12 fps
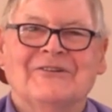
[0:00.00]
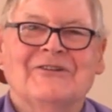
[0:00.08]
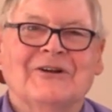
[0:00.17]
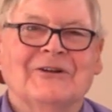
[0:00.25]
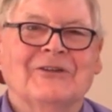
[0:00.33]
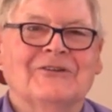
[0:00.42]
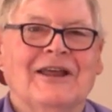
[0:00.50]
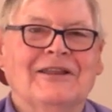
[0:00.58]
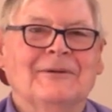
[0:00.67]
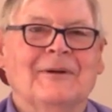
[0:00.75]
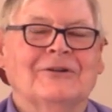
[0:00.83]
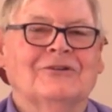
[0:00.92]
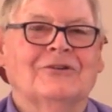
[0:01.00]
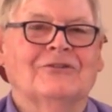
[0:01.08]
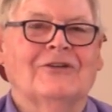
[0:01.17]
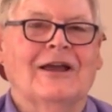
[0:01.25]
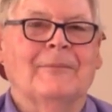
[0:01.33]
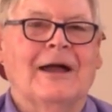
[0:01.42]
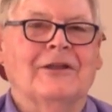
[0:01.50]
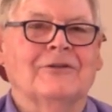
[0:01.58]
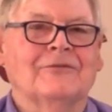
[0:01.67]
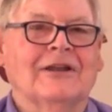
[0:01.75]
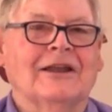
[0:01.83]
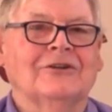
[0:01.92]
So there's nothing much to say about
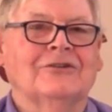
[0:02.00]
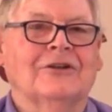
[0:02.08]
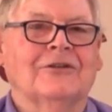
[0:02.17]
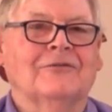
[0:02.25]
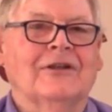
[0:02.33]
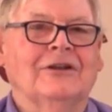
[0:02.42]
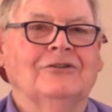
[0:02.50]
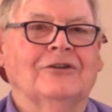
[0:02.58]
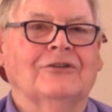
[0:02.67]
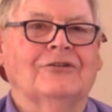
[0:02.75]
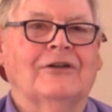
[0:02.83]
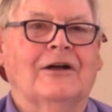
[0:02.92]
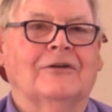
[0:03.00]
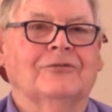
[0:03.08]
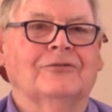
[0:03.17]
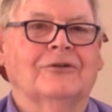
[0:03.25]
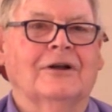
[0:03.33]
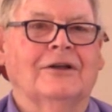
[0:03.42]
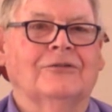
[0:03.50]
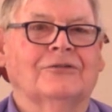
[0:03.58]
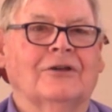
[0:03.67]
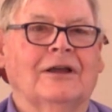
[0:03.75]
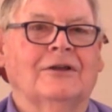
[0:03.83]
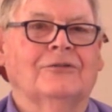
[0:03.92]
the village. The village itself is
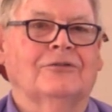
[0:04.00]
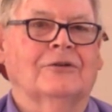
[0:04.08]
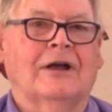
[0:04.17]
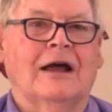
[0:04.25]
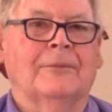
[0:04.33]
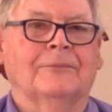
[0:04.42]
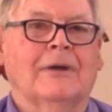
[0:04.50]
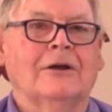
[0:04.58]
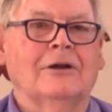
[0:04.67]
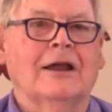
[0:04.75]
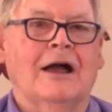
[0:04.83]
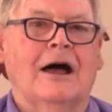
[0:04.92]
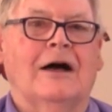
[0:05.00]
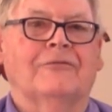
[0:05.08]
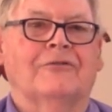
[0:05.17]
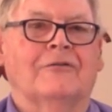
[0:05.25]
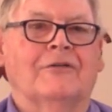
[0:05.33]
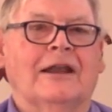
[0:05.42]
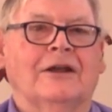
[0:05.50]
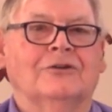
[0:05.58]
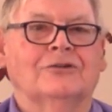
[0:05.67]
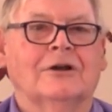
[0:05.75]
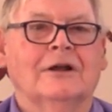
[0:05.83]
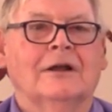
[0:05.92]
only half a
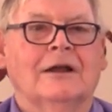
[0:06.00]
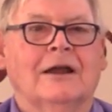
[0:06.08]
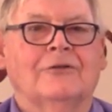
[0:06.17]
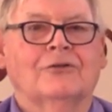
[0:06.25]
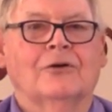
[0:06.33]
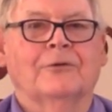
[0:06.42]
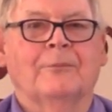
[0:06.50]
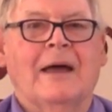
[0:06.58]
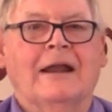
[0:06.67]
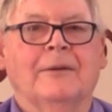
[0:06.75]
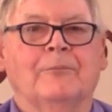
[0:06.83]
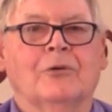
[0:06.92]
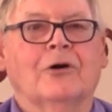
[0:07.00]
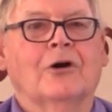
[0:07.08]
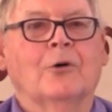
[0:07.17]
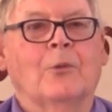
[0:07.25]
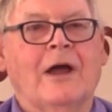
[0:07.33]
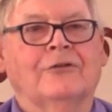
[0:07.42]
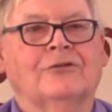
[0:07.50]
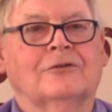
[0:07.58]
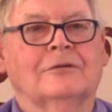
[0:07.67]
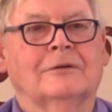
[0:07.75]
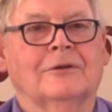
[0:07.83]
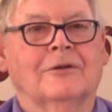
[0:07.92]
village. It's called Manipura West,
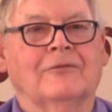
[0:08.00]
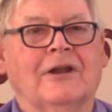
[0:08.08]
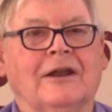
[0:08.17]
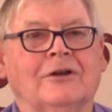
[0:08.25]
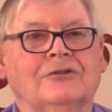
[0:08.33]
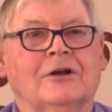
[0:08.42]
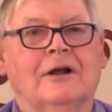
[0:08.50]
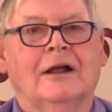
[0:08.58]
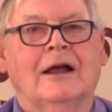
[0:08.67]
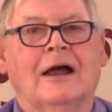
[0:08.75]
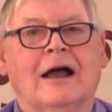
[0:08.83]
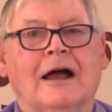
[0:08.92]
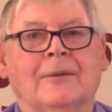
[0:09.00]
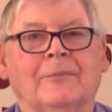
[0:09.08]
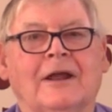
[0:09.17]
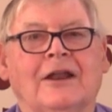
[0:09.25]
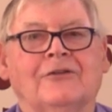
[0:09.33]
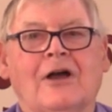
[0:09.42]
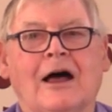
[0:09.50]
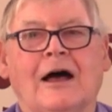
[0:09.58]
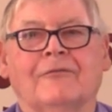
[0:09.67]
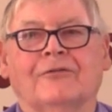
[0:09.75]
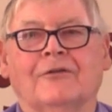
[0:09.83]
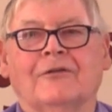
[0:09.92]
the village. And it's
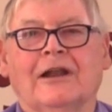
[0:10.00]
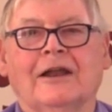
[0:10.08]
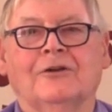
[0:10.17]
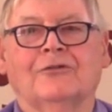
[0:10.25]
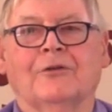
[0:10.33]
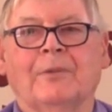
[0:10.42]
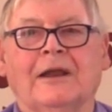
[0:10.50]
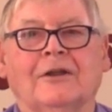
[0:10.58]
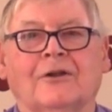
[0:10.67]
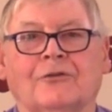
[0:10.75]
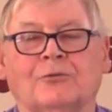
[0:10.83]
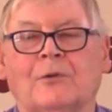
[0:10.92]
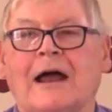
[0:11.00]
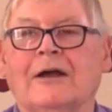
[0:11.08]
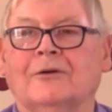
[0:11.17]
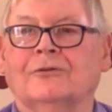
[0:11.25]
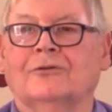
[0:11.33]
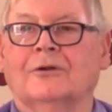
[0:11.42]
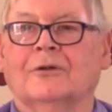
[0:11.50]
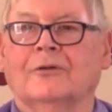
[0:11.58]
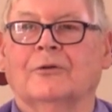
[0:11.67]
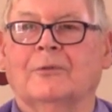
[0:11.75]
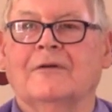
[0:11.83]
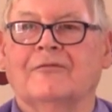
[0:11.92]
half the village, the bit that's round
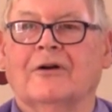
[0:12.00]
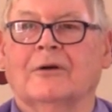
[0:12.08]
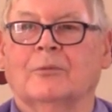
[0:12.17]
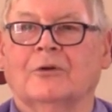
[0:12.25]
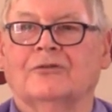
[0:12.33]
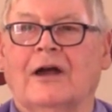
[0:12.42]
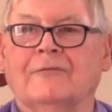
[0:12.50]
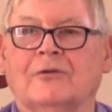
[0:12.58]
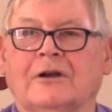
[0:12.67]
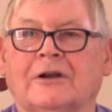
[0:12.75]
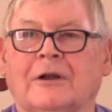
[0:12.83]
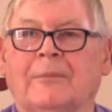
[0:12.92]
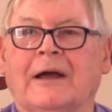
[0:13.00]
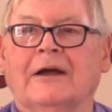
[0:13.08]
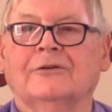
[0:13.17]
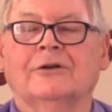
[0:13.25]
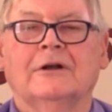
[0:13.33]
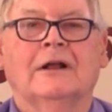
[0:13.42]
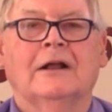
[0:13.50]
the river, which I've written about.